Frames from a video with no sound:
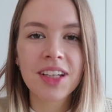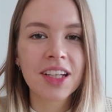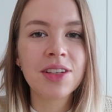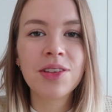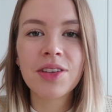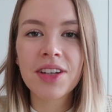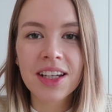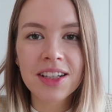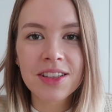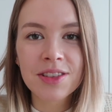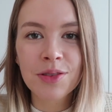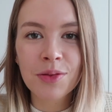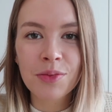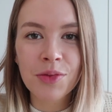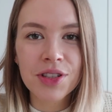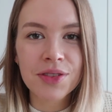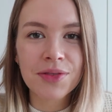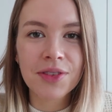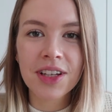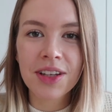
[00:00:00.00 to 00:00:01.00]
Thank you again so
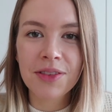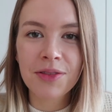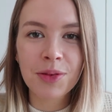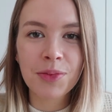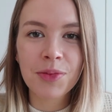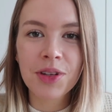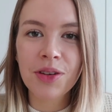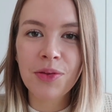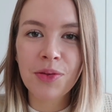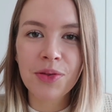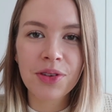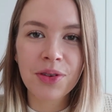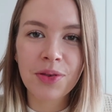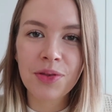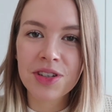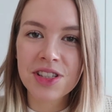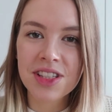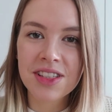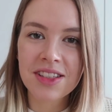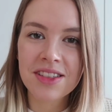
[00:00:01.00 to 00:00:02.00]
much for giving me all the
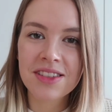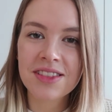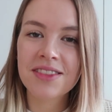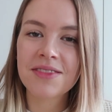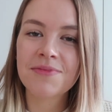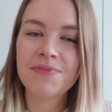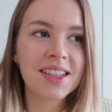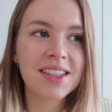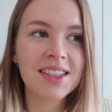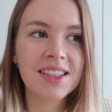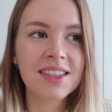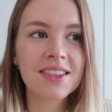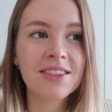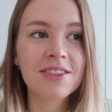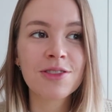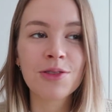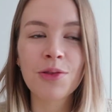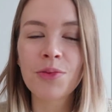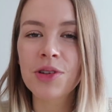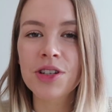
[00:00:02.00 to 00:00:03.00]
questions. This is
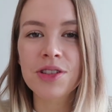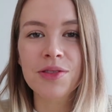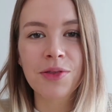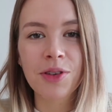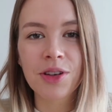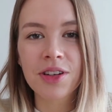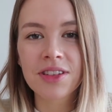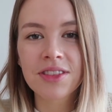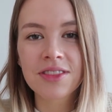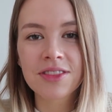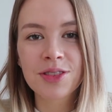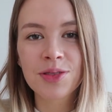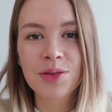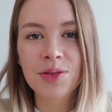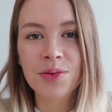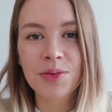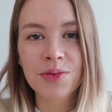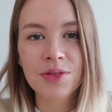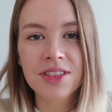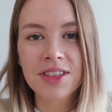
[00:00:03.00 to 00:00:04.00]
so much fun to
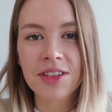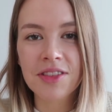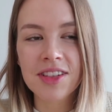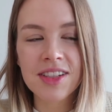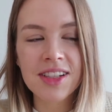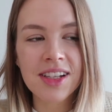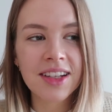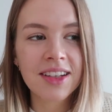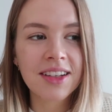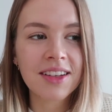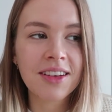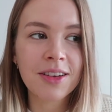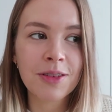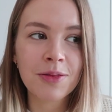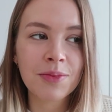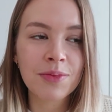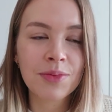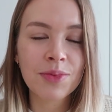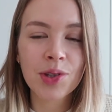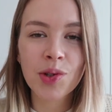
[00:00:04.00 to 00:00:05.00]
do, seriously.
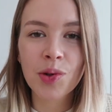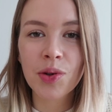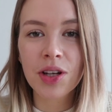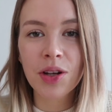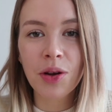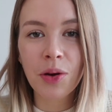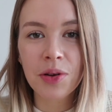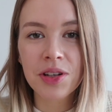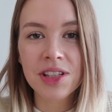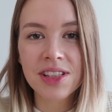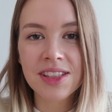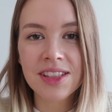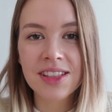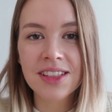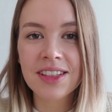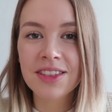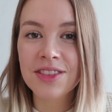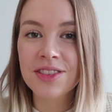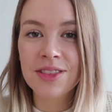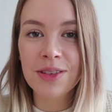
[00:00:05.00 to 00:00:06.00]
During
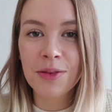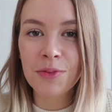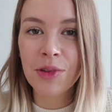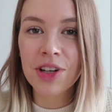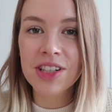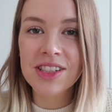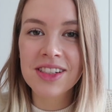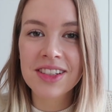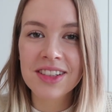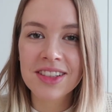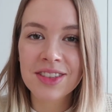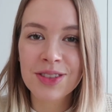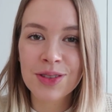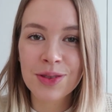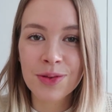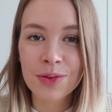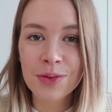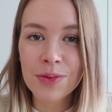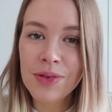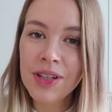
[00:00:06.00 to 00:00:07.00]
quarantine, there's not much to
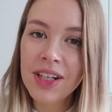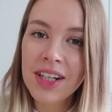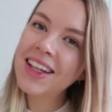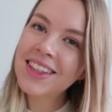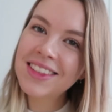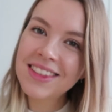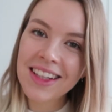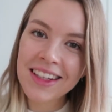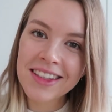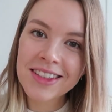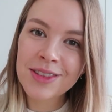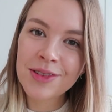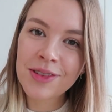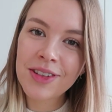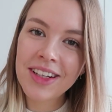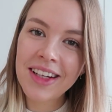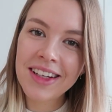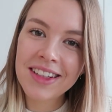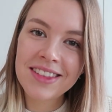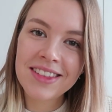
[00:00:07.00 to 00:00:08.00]
do. It's nice to
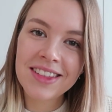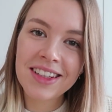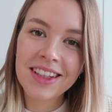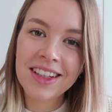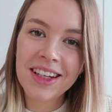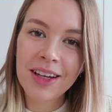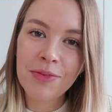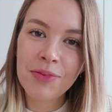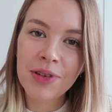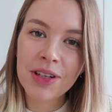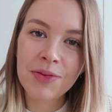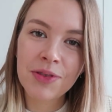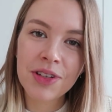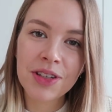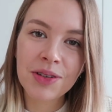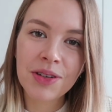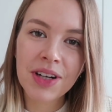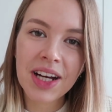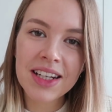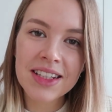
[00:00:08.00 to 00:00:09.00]
connecting a bit
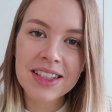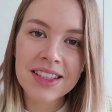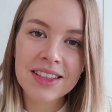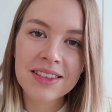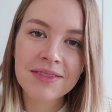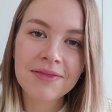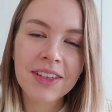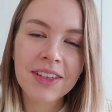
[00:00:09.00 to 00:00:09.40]
with you guys.